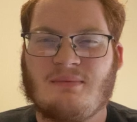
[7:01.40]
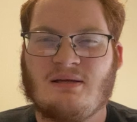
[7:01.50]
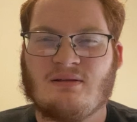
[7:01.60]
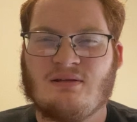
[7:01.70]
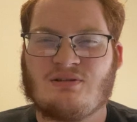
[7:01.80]
be
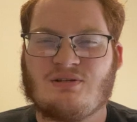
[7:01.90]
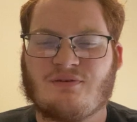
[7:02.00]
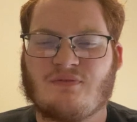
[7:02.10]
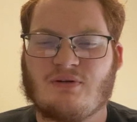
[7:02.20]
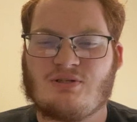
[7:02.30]
good this year
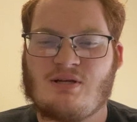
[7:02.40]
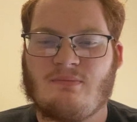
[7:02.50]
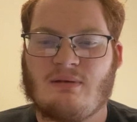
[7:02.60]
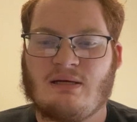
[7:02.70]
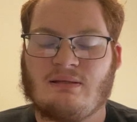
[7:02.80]
for the
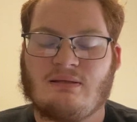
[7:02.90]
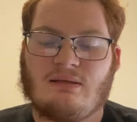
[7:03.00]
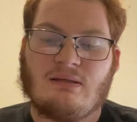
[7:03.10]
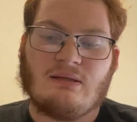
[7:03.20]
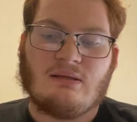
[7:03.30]
G-Men.
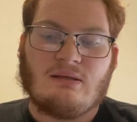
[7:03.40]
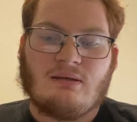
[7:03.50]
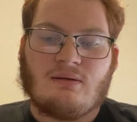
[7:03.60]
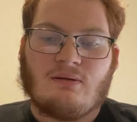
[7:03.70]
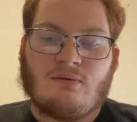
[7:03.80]

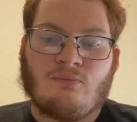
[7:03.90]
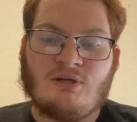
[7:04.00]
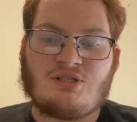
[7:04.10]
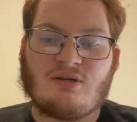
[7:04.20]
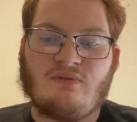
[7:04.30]

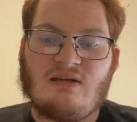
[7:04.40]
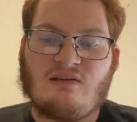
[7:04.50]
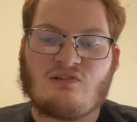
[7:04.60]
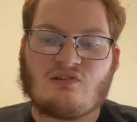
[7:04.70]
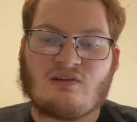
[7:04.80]
Which of
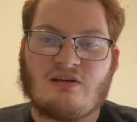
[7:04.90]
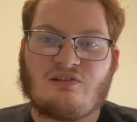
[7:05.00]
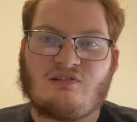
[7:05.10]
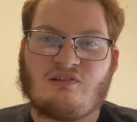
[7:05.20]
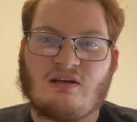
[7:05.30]
these is going to
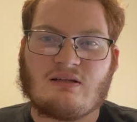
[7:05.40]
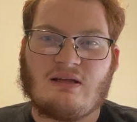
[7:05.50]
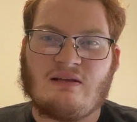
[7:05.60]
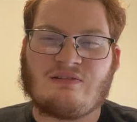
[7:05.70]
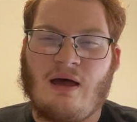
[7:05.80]
suck
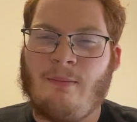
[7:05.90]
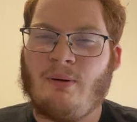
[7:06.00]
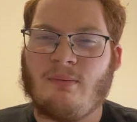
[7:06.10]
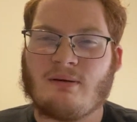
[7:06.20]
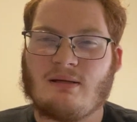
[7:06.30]
less? I'm
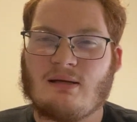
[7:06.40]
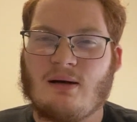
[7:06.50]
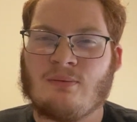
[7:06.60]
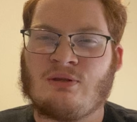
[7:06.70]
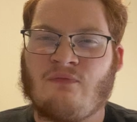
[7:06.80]
probably going to
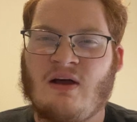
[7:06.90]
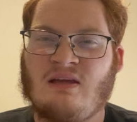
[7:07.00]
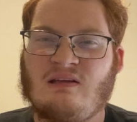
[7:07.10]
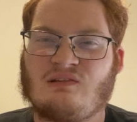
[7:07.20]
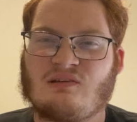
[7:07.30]
go with the
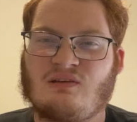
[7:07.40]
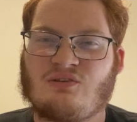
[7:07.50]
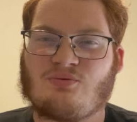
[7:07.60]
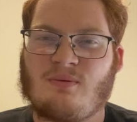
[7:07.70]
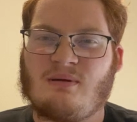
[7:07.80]
Vikings on
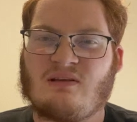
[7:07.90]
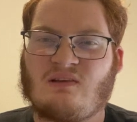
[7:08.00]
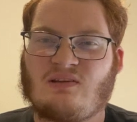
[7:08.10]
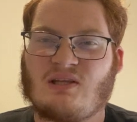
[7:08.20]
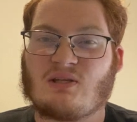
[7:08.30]
this one because
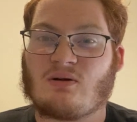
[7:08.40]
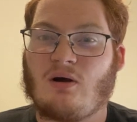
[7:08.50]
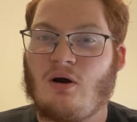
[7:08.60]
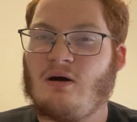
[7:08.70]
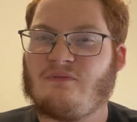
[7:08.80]
I think their
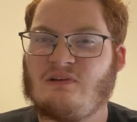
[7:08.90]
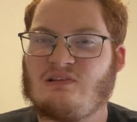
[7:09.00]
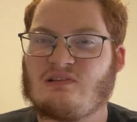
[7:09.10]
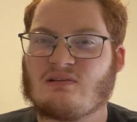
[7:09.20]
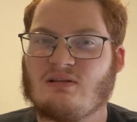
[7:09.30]

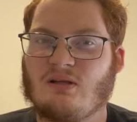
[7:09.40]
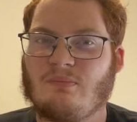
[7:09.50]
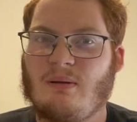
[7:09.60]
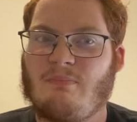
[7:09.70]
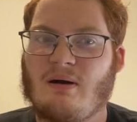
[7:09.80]
offense is a little
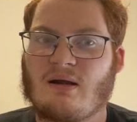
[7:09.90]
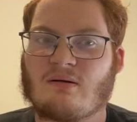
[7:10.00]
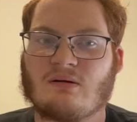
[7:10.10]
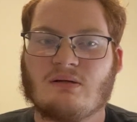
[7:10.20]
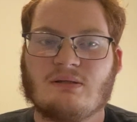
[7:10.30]
bit
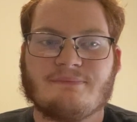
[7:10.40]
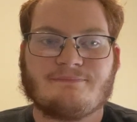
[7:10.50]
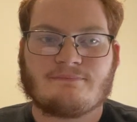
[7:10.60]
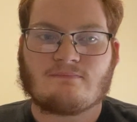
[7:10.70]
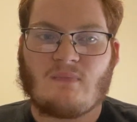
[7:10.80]
better.
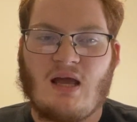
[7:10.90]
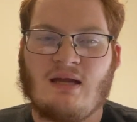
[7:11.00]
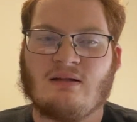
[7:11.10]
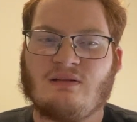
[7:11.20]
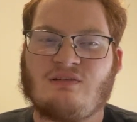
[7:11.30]

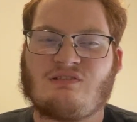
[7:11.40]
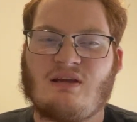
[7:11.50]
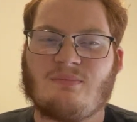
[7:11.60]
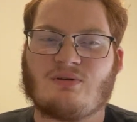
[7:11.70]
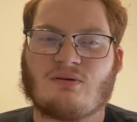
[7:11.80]
And at least
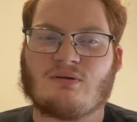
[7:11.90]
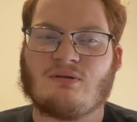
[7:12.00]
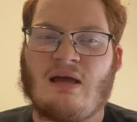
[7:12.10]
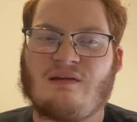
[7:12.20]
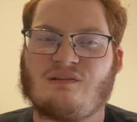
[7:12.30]
Sam
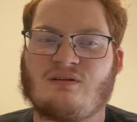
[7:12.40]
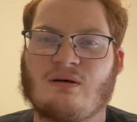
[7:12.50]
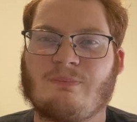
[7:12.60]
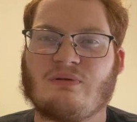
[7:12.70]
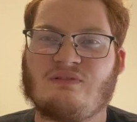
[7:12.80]
Darnold has a
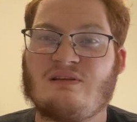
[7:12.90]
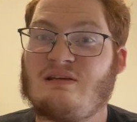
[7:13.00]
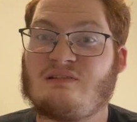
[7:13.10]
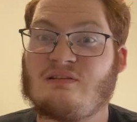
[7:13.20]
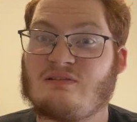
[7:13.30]
couple
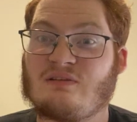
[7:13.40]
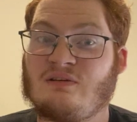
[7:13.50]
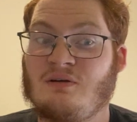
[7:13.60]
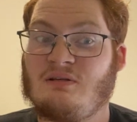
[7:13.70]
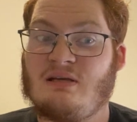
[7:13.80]
decent to
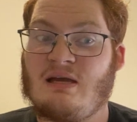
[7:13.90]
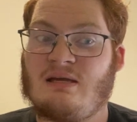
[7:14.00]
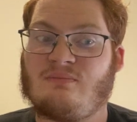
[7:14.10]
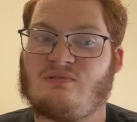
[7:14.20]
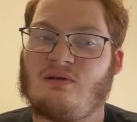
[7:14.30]
good
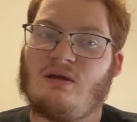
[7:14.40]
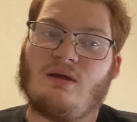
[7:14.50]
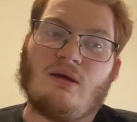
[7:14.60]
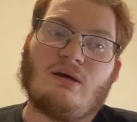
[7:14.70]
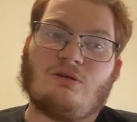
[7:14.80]
games.
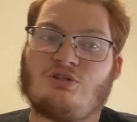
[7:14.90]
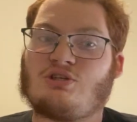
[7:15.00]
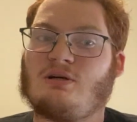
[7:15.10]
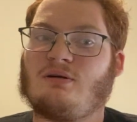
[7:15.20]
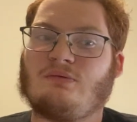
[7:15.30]

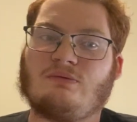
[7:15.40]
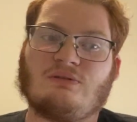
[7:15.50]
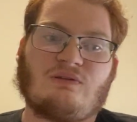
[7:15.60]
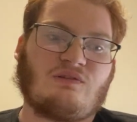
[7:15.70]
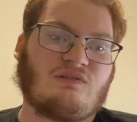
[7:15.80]

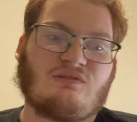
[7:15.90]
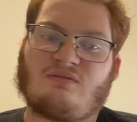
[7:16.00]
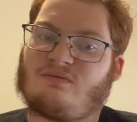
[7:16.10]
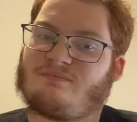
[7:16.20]
Jones,